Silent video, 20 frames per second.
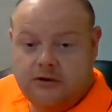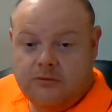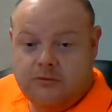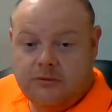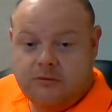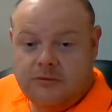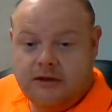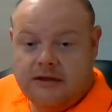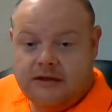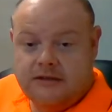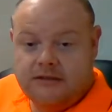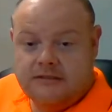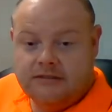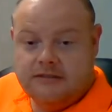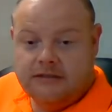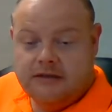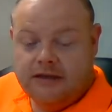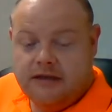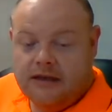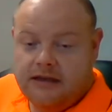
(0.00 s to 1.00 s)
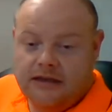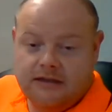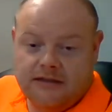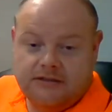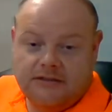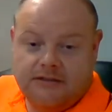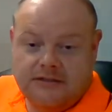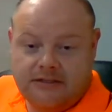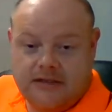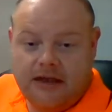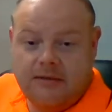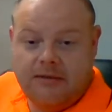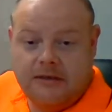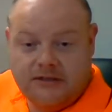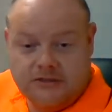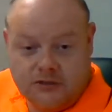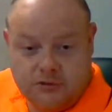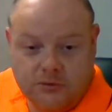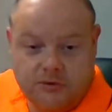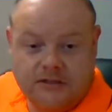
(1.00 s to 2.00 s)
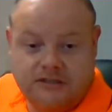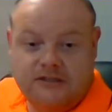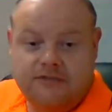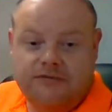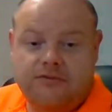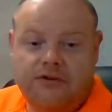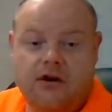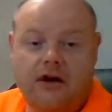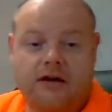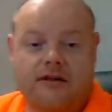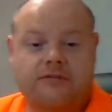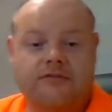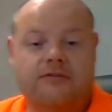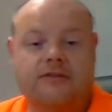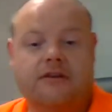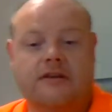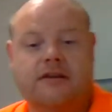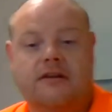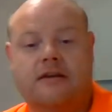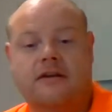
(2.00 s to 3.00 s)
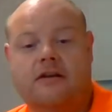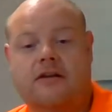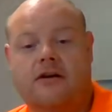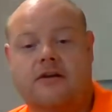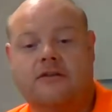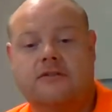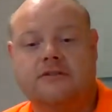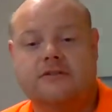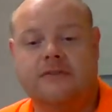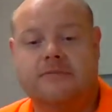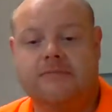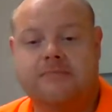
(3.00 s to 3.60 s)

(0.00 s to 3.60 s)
cubic meters is the same as 25 kilos